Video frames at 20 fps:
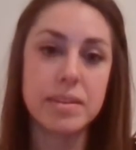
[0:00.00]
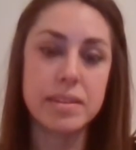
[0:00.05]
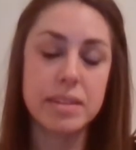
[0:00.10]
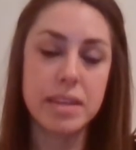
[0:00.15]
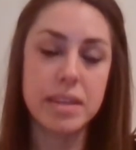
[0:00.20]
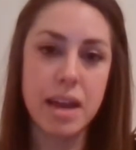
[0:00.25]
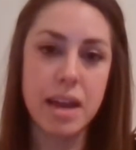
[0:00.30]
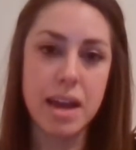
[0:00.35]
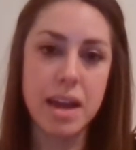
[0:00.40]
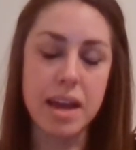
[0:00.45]

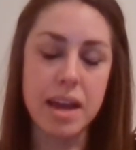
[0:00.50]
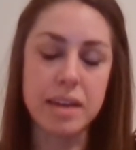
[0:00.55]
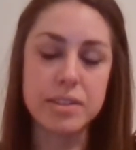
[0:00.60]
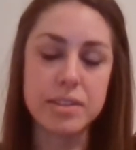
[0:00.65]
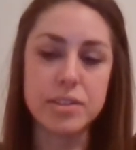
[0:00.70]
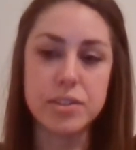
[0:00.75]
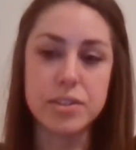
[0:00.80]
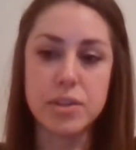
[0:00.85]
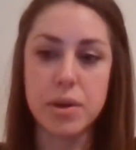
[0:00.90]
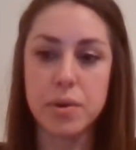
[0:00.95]
Yeah,
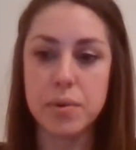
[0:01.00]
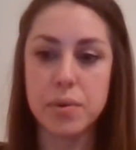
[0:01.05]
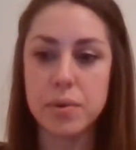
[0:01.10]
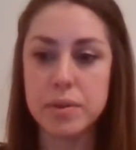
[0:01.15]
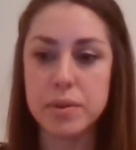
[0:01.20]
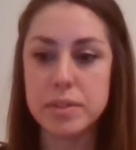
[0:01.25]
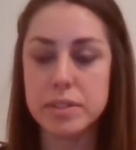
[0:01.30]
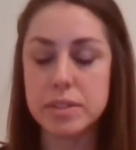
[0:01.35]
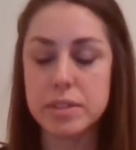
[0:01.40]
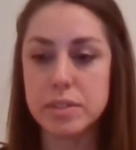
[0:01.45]

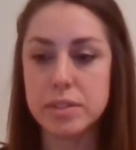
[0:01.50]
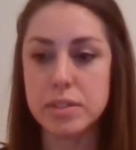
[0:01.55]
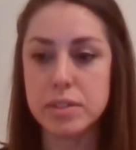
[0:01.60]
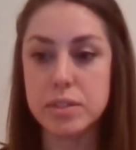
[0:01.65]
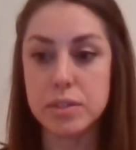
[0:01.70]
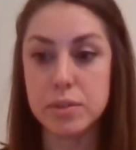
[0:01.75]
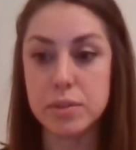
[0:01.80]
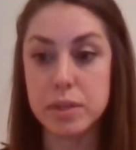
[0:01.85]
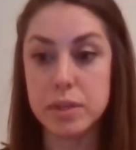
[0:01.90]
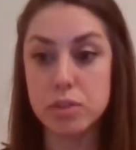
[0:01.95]
so
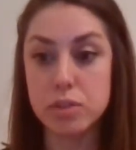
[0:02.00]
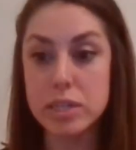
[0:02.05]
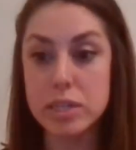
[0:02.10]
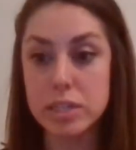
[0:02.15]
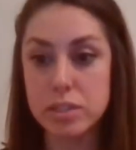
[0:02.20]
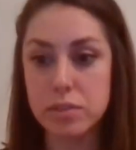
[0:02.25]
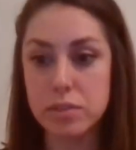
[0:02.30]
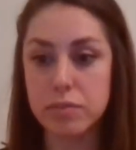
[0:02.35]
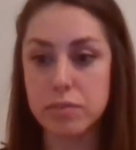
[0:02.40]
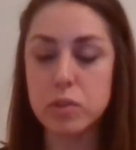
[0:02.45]
to
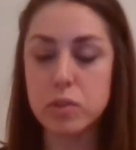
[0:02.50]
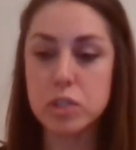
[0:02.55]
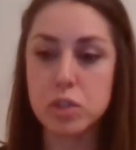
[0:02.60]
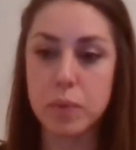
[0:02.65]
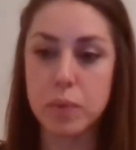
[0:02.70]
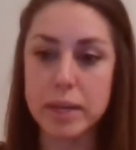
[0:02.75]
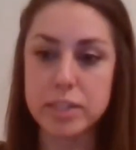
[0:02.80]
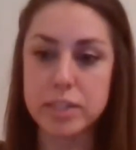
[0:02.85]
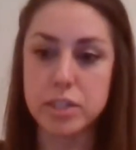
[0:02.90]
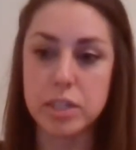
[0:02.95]
address the first
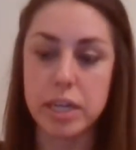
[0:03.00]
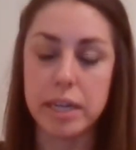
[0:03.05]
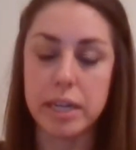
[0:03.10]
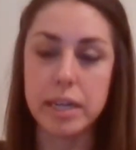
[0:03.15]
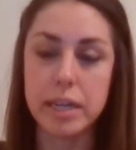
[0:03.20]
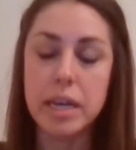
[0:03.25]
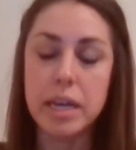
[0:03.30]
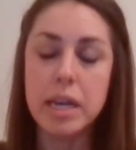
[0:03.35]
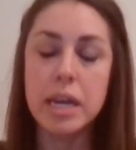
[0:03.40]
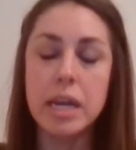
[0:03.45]

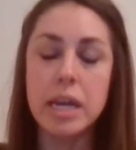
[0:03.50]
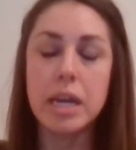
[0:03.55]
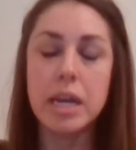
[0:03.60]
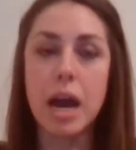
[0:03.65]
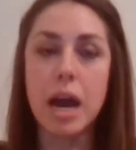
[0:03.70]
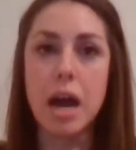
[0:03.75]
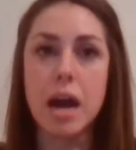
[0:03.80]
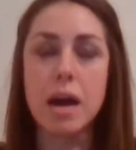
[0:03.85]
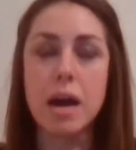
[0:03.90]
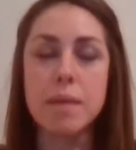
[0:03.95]
question,
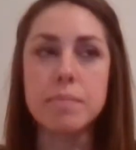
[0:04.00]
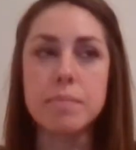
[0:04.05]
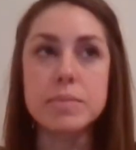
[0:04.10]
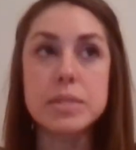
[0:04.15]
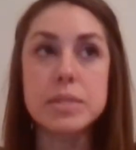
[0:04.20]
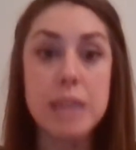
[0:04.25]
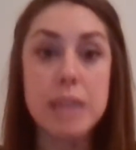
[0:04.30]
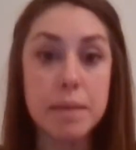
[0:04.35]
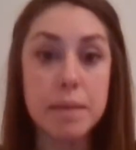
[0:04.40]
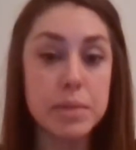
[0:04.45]
um,
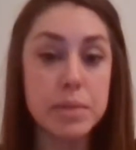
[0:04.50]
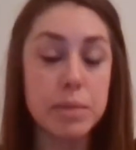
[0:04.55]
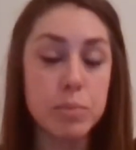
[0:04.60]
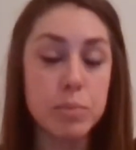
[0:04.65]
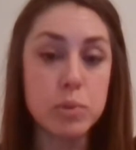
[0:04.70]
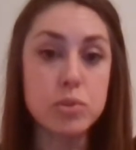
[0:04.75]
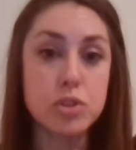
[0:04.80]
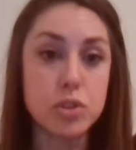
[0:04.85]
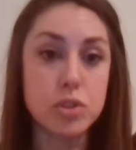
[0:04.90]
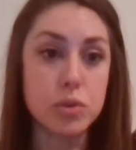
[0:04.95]
some
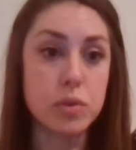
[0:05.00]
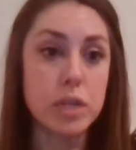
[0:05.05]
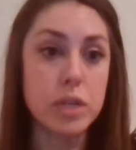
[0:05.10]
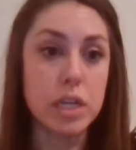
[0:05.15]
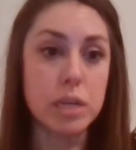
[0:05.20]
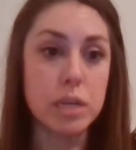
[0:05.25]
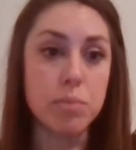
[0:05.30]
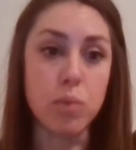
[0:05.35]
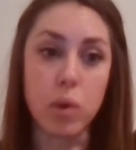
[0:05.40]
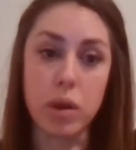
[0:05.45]
people do
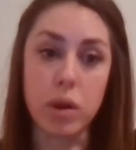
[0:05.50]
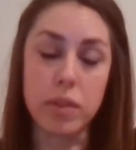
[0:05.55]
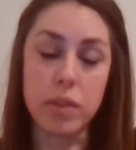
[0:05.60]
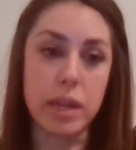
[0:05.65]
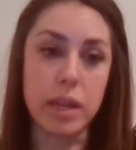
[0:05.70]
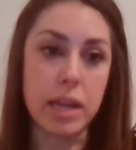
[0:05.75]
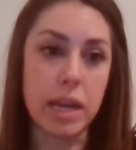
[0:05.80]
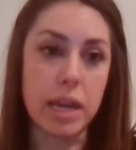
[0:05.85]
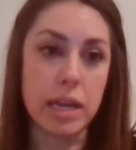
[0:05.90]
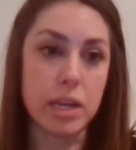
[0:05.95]
need more
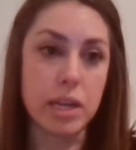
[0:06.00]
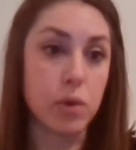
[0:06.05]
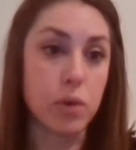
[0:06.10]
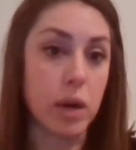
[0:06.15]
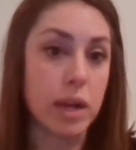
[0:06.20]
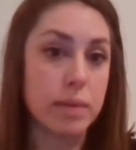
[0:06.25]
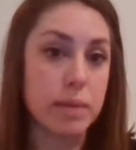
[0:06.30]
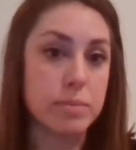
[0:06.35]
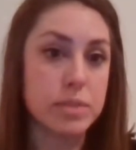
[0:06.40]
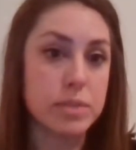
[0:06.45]
than 80
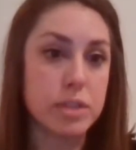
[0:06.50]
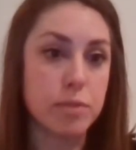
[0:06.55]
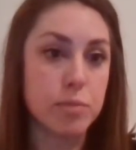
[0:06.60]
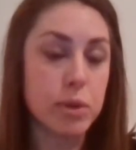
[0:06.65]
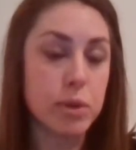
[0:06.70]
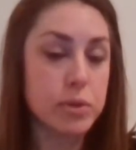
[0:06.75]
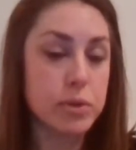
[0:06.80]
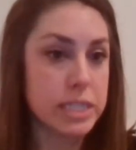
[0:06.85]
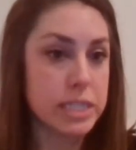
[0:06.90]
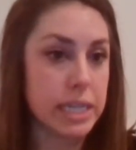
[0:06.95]
grams of
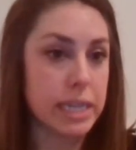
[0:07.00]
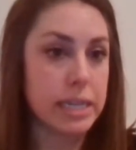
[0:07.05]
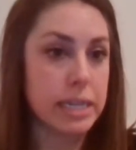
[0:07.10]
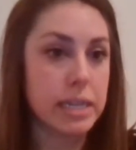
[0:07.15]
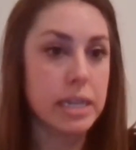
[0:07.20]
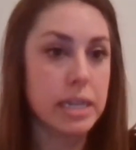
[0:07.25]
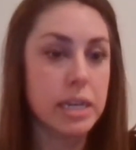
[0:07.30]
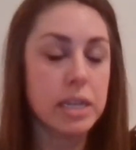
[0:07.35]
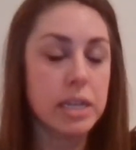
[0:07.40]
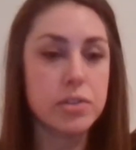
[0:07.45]
protein.
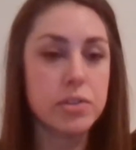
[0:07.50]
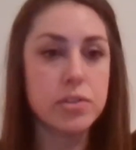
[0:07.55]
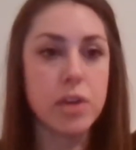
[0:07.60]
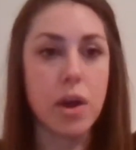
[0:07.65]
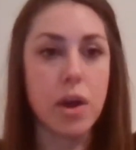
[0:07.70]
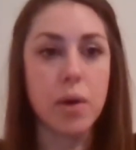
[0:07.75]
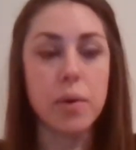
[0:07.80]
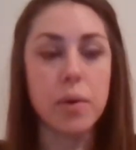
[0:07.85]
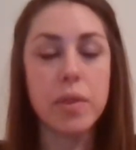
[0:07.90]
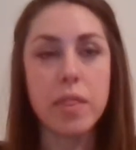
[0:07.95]

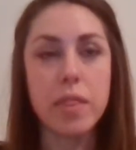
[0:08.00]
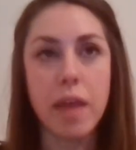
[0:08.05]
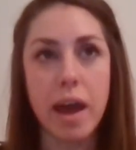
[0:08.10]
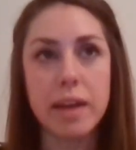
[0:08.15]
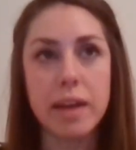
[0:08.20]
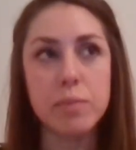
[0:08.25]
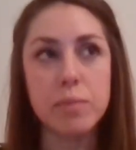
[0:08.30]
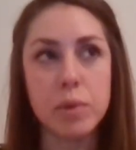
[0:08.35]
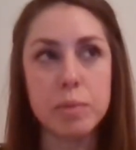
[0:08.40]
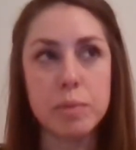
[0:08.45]
So
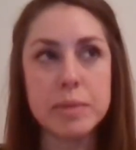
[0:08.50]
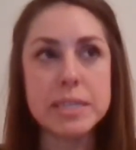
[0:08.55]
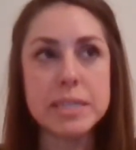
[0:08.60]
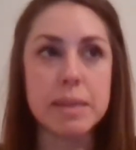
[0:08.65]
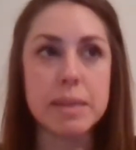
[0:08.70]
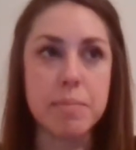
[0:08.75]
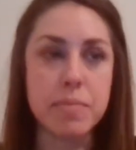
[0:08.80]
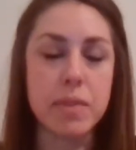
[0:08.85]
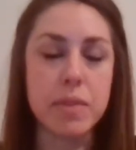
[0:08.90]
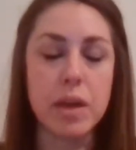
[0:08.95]
that would be
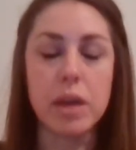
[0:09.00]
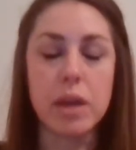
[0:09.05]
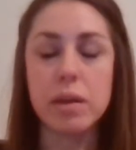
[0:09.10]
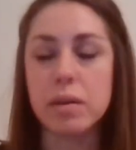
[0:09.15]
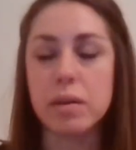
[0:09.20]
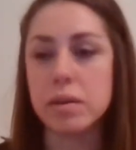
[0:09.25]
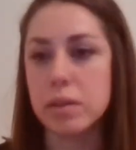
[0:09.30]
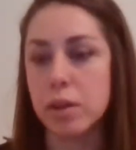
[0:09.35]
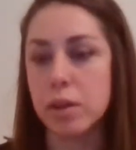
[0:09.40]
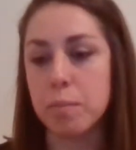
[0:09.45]

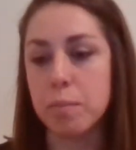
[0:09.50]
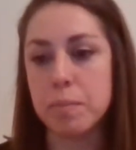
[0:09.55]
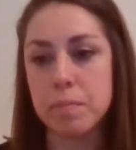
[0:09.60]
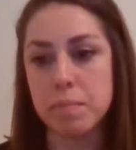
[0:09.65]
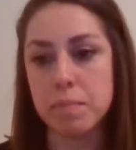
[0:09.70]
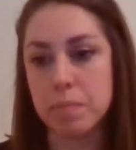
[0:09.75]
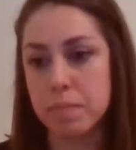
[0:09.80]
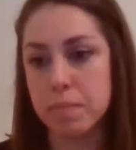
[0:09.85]
something, you know,